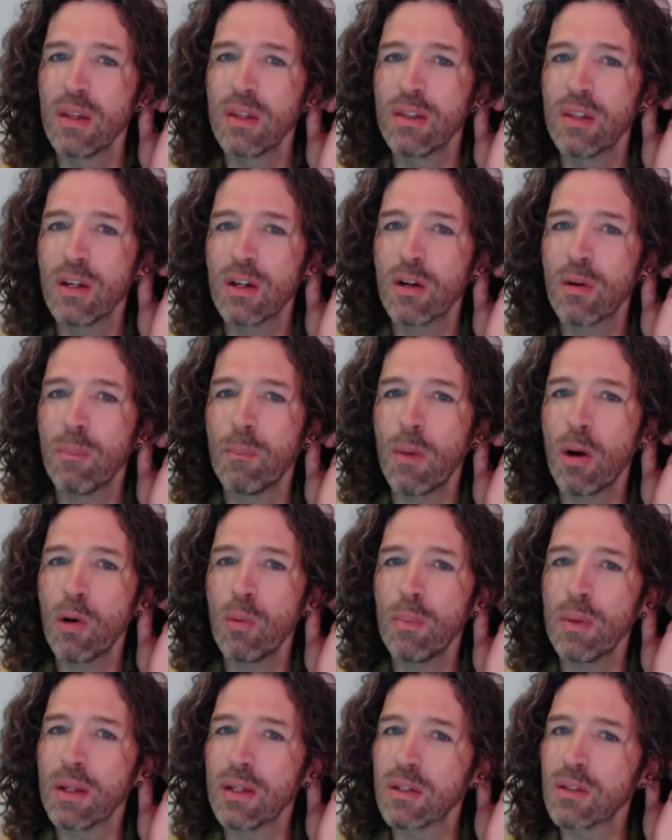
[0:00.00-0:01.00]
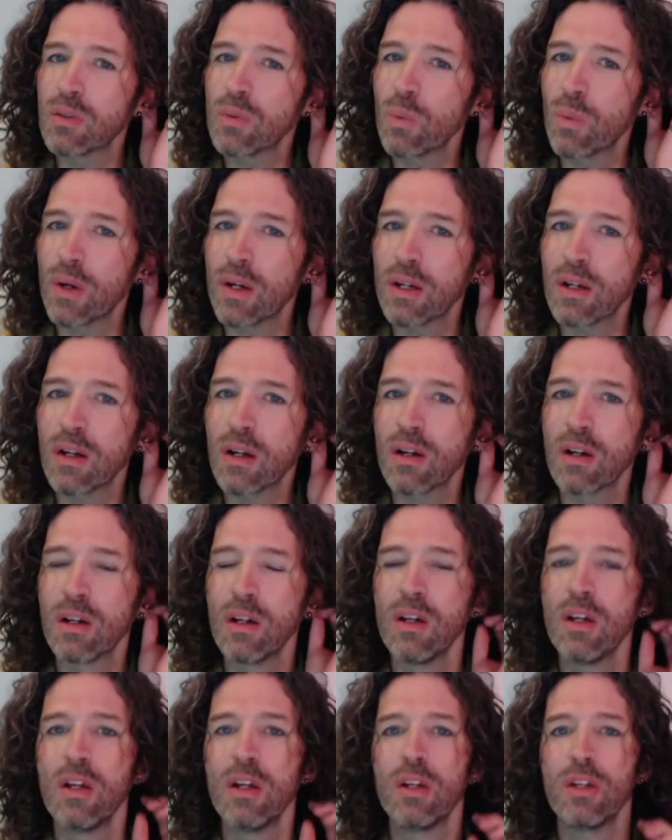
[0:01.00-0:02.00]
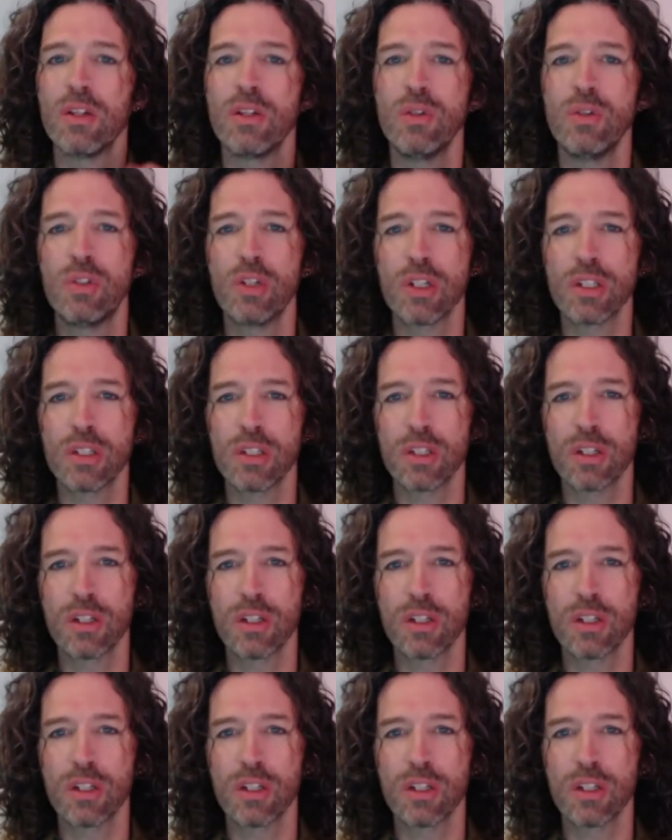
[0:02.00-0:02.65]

there are moments where you just